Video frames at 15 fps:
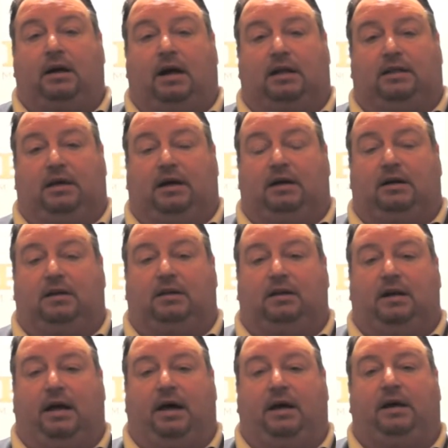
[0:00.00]
At the end of the
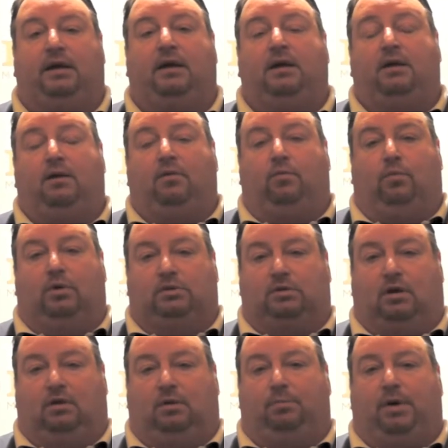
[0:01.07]
day, once
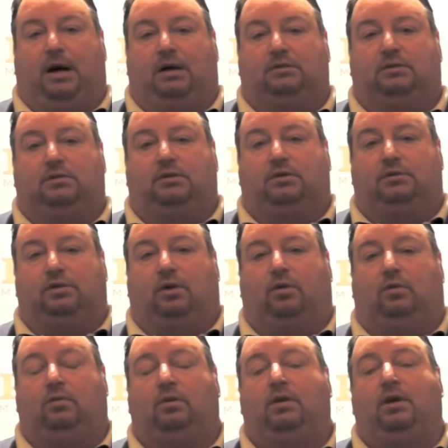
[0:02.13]
all the boxes are
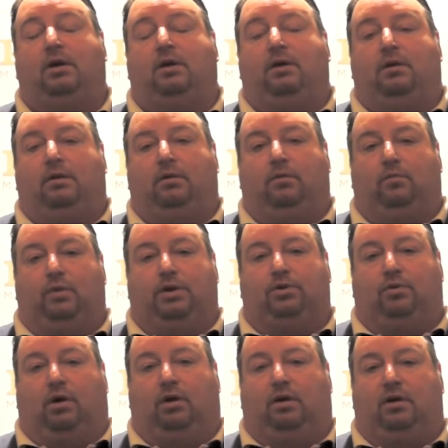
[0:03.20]
sold, we
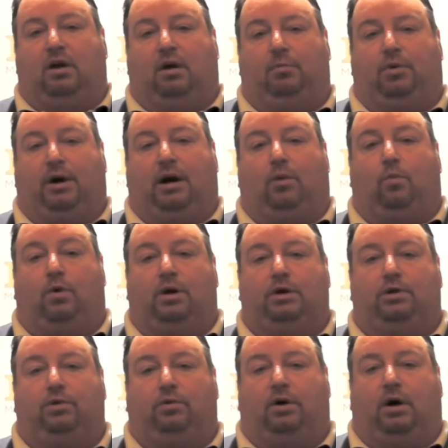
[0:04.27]
draw the number out
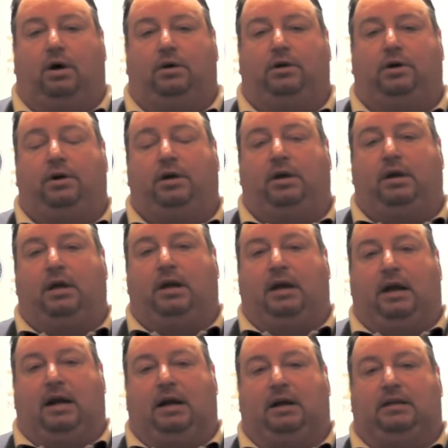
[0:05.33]
1 to 100,
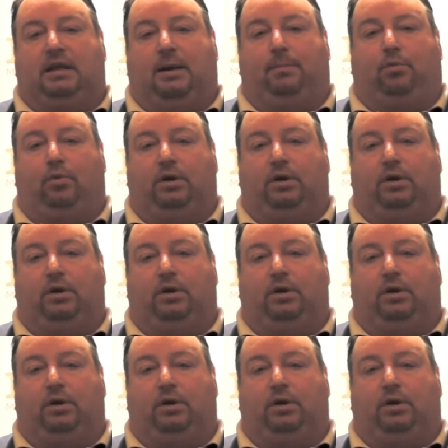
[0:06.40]
and at that